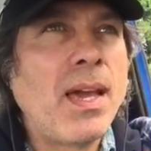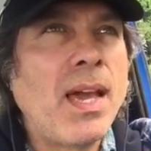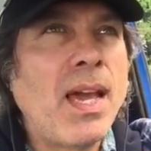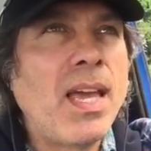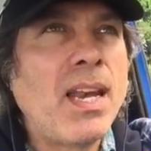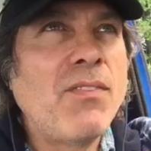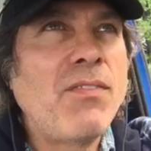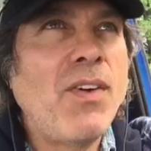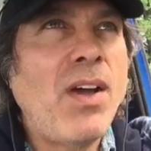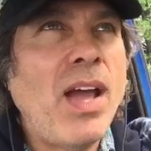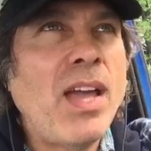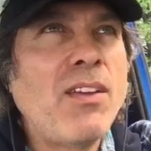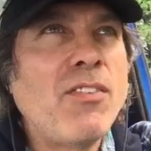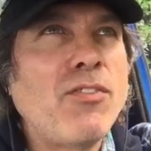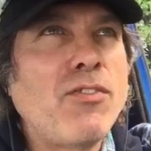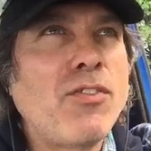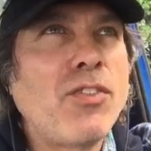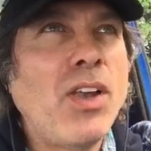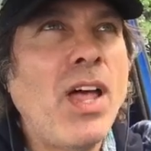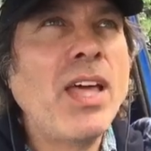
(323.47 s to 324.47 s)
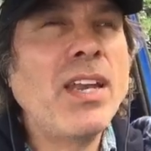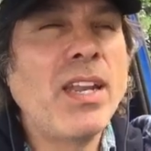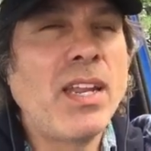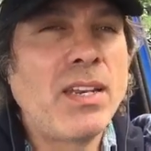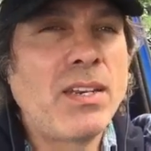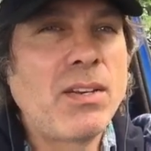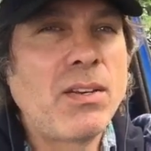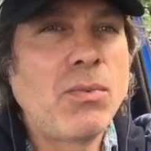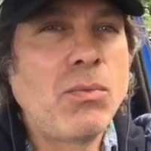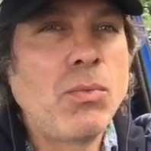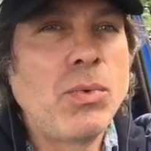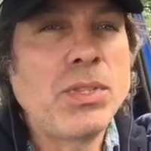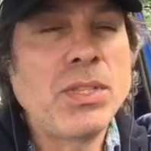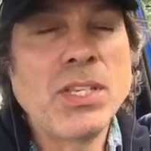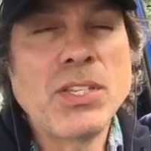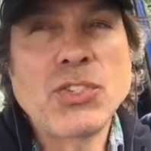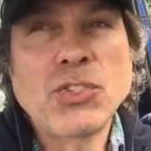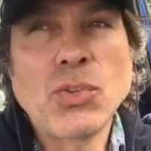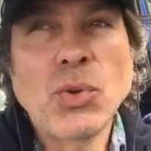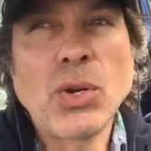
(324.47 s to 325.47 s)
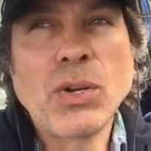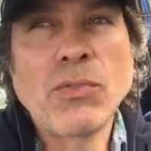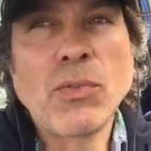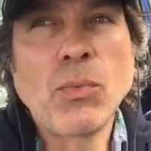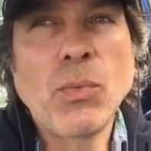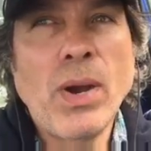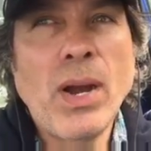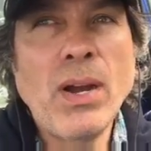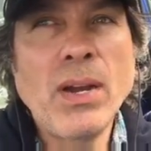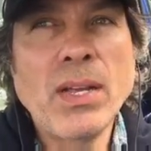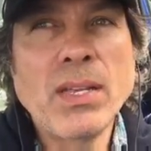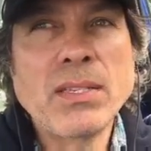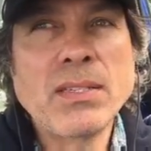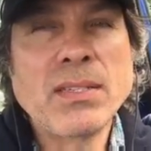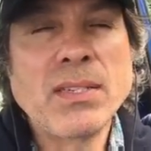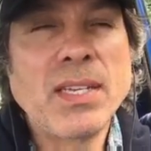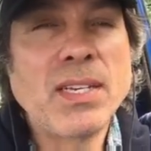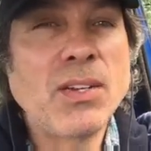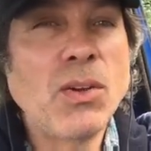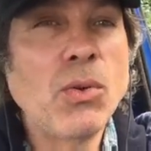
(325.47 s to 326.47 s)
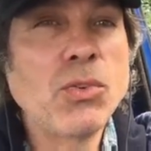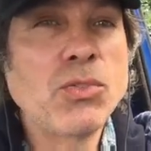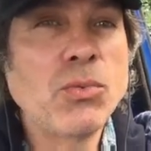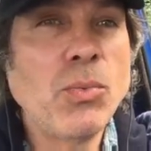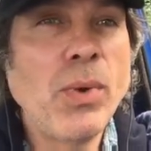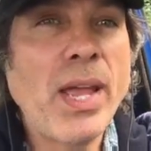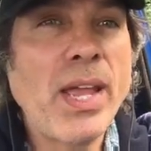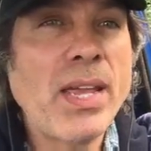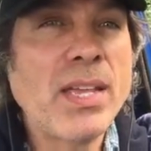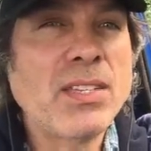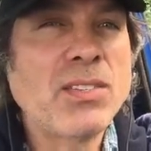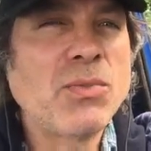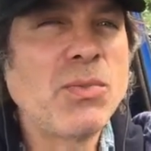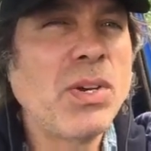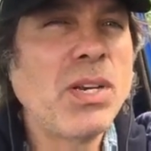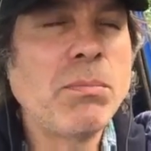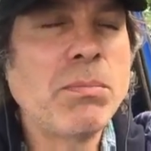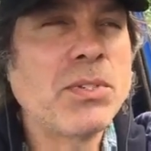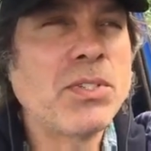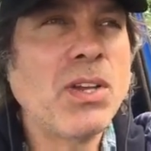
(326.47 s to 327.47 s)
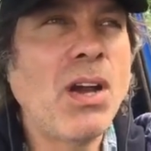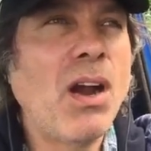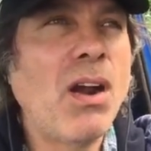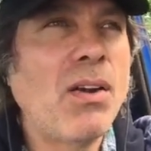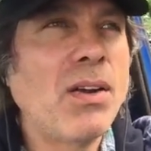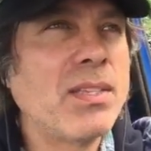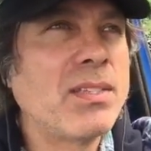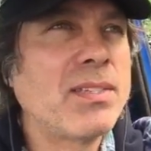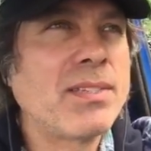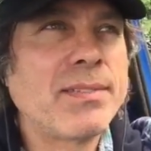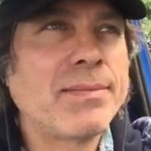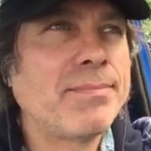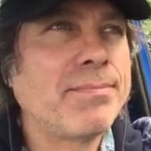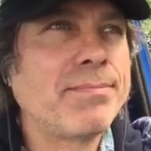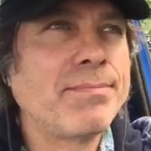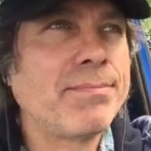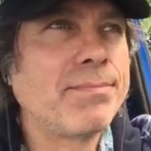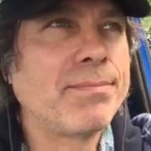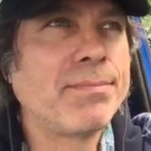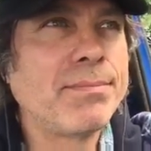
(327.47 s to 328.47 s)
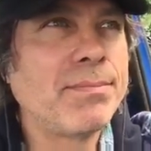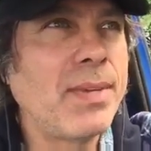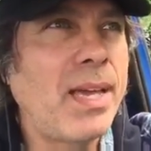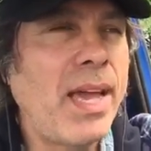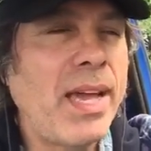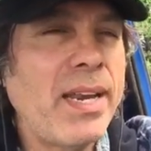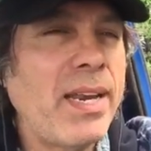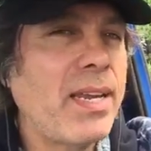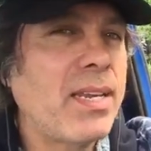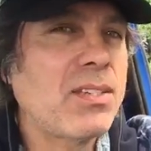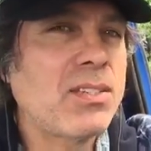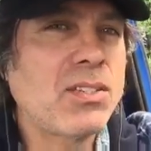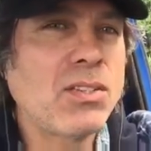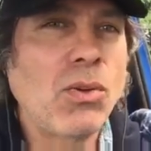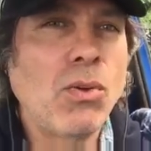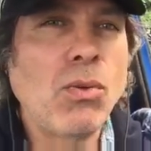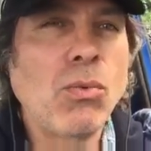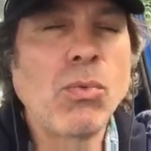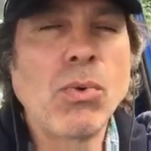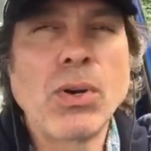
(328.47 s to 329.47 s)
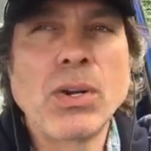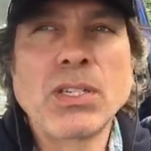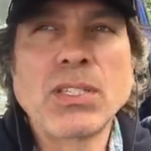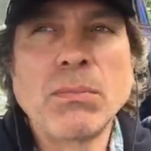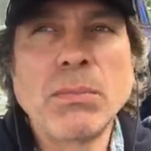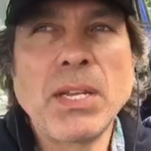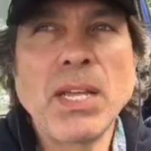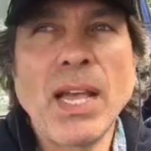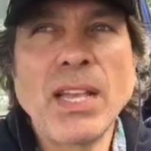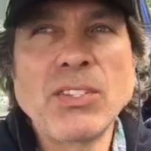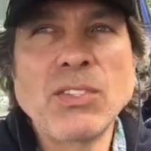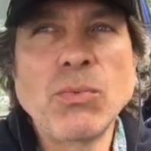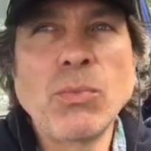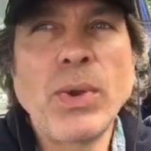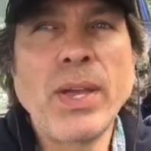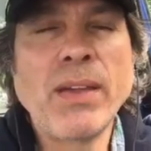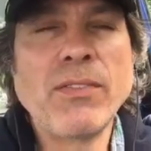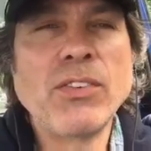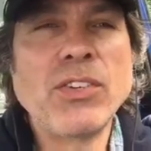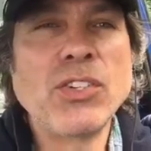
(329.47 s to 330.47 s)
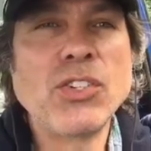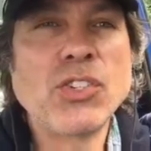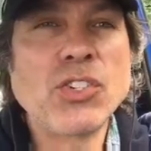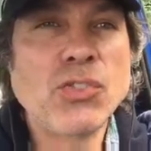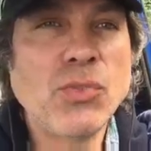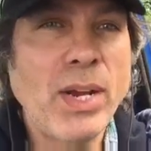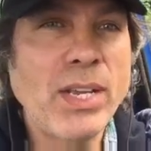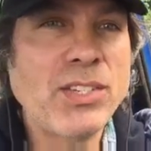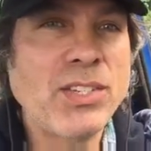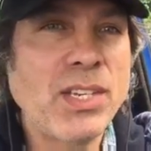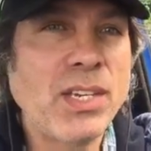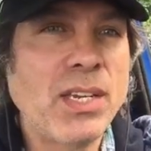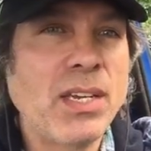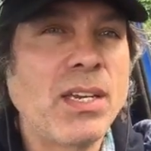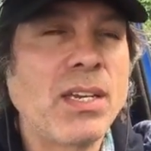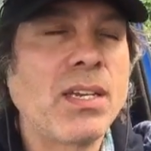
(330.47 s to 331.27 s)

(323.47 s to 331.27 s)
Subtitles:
and if I flood it with this sort of awareness, it goes away. It's really bizarre. It's headaches, the whole works. I mean, it has a way of distressing